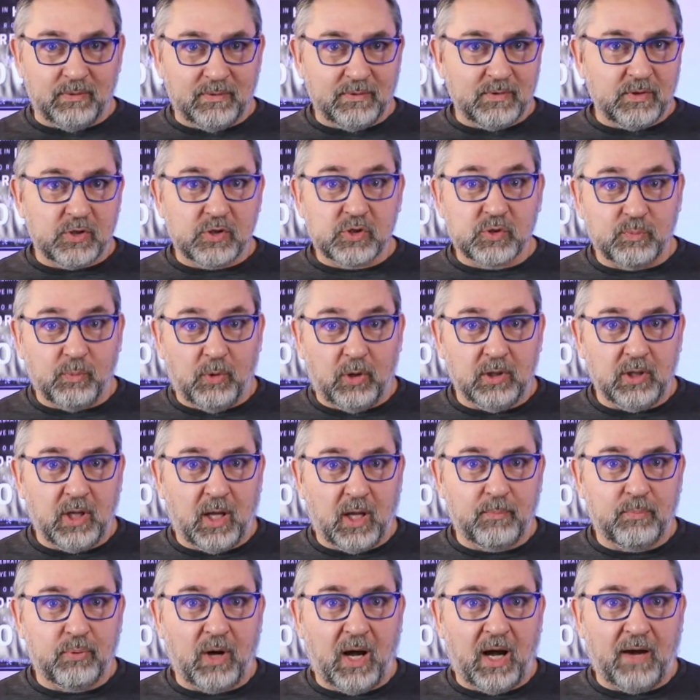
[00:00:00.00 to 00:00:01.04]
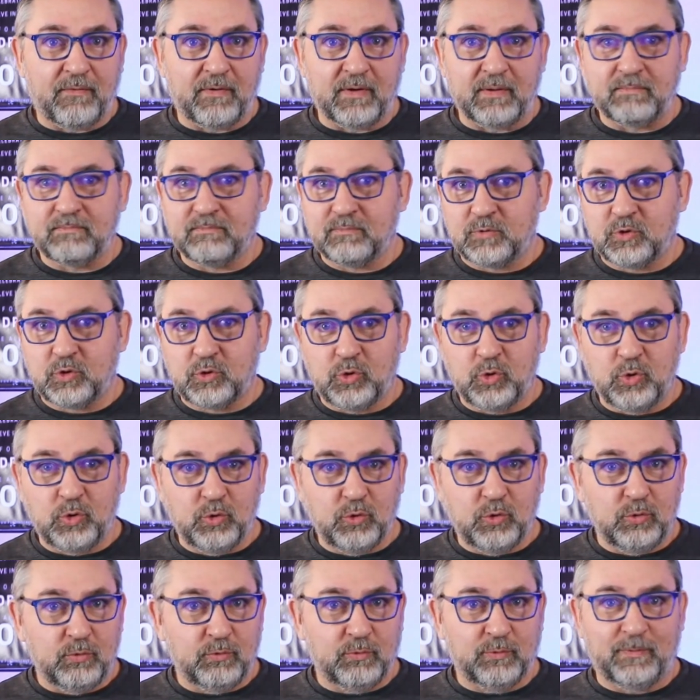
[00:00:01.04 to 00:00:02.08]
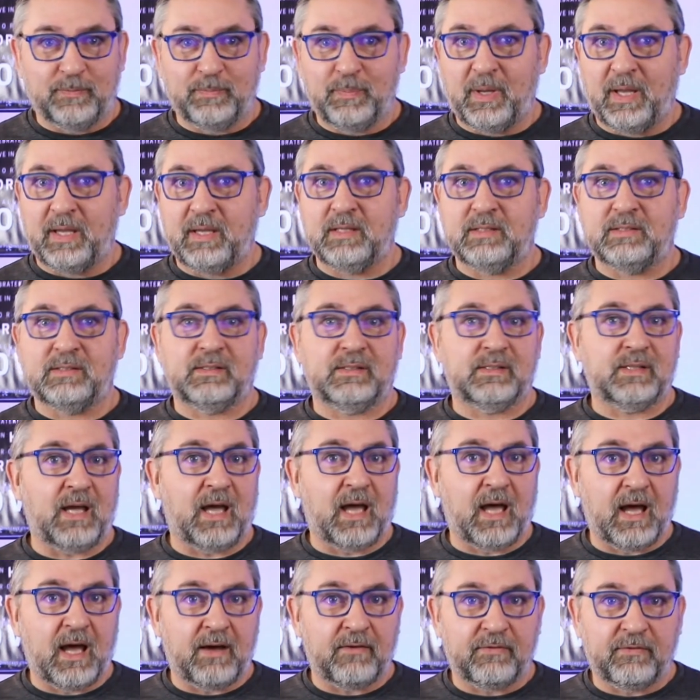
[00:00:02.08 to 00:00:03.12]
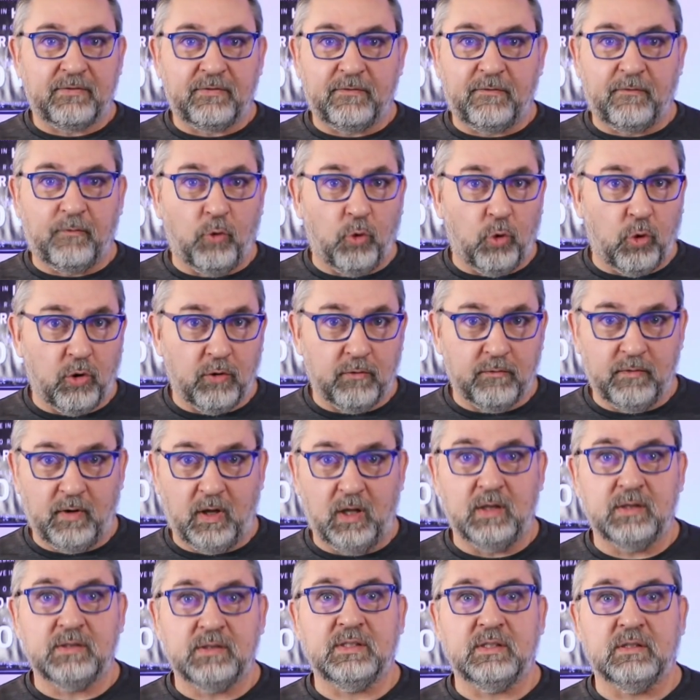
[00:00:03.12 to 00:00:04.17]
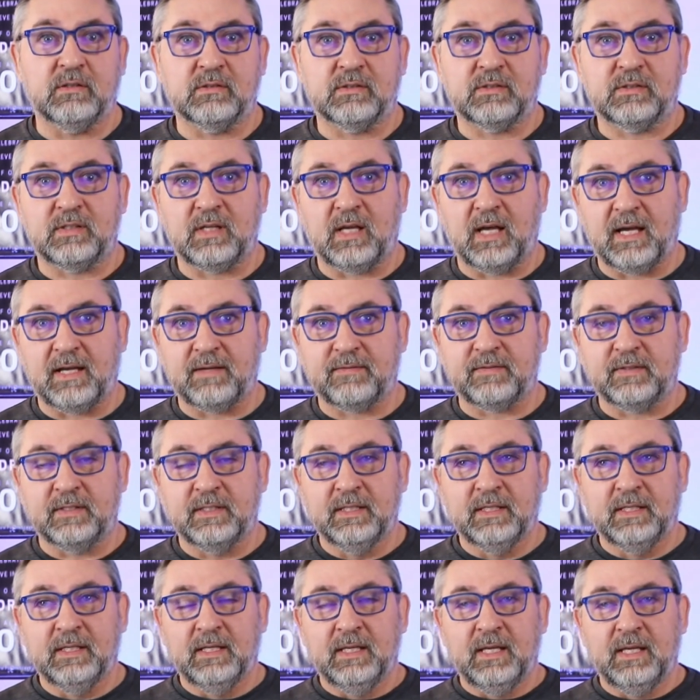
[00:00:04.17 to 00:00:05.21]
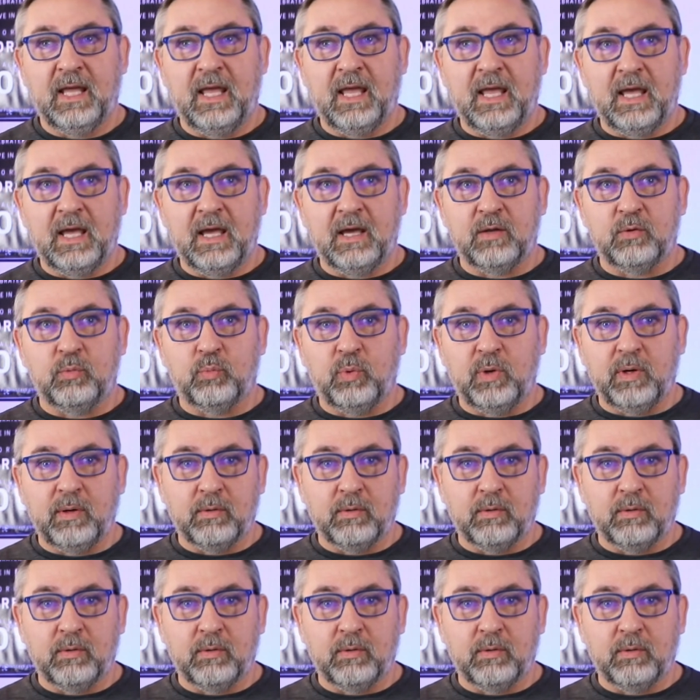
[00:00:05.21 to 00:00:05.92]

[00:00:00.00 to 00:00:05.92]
It was a small nonprofit, two paid staff, four volunteer staff, and